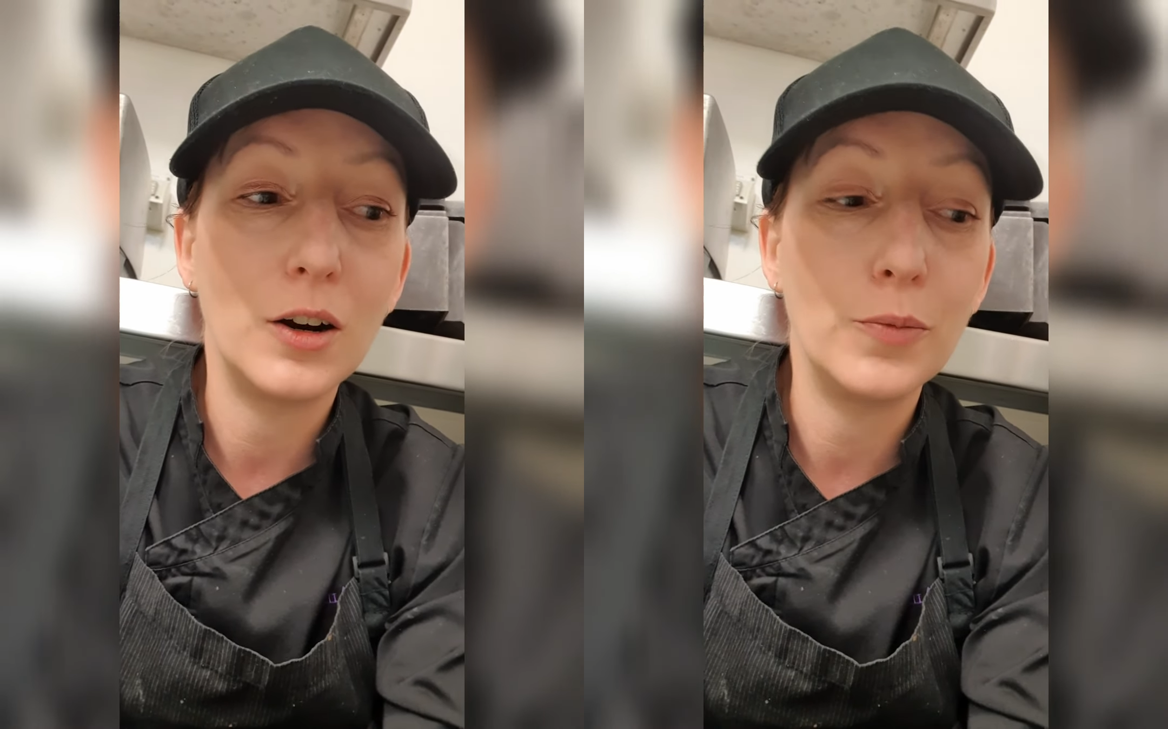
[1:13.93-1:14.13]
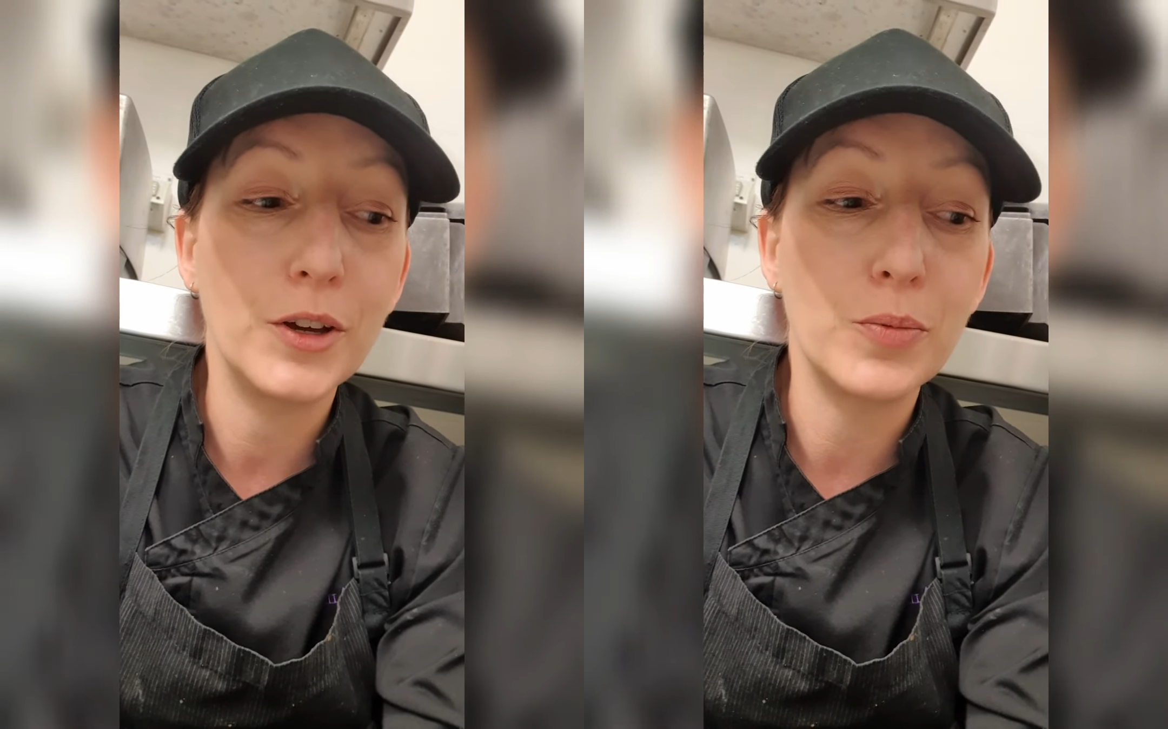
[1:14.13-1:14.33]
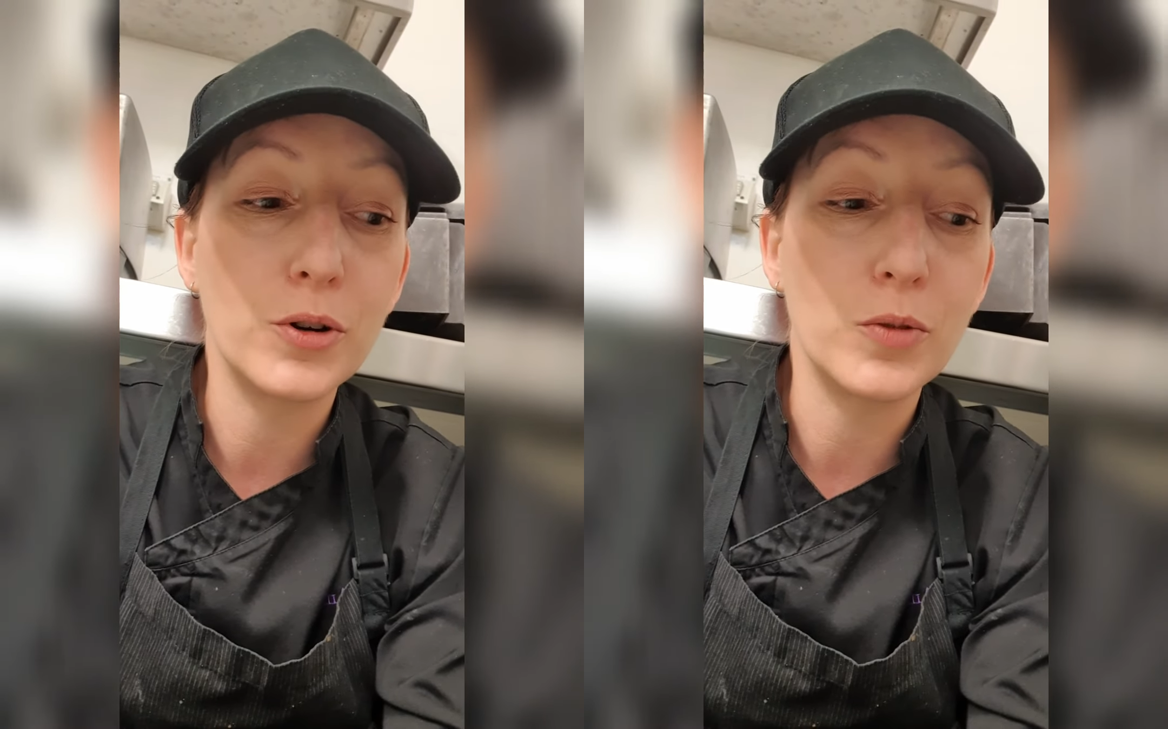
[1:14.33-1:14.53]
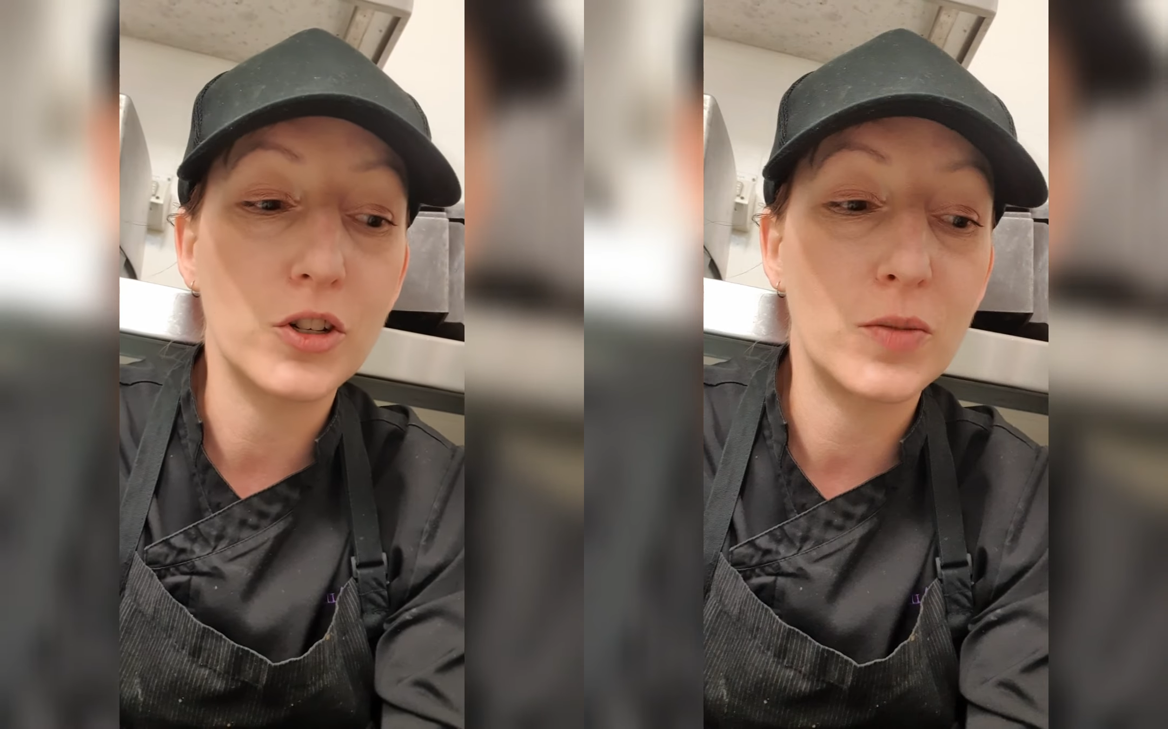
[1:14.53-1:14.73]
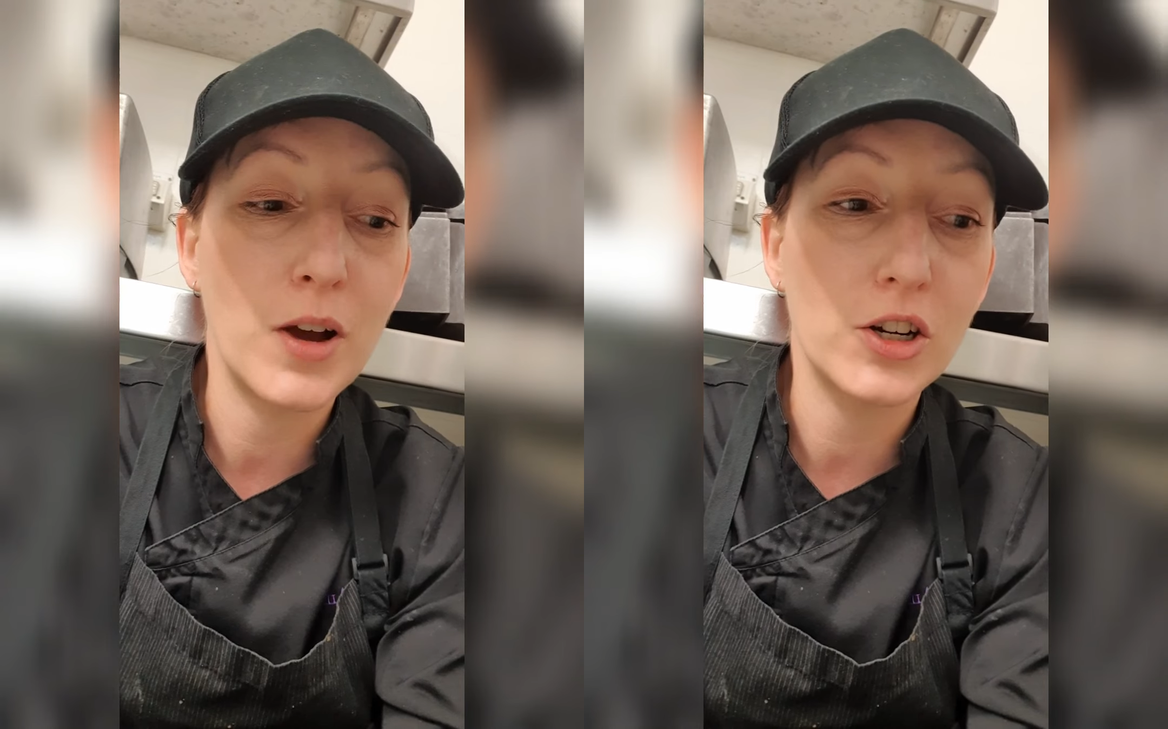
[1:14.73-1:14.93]
They pretty much
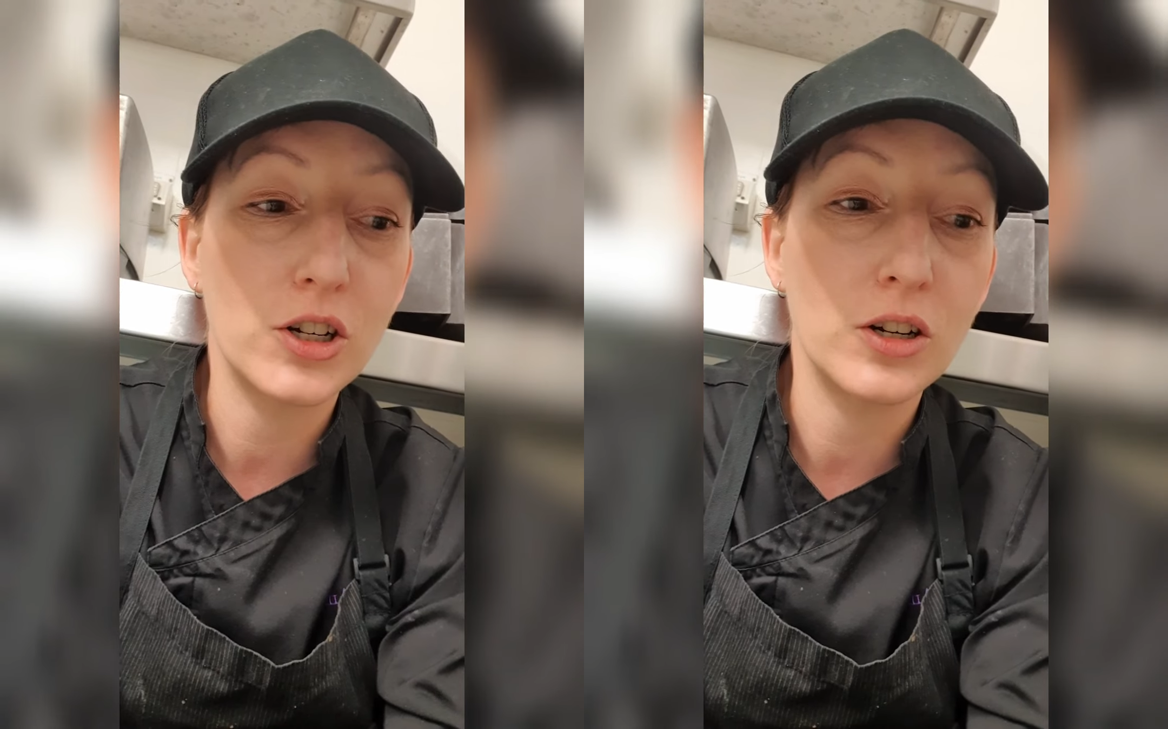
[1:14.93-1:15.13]
smash it,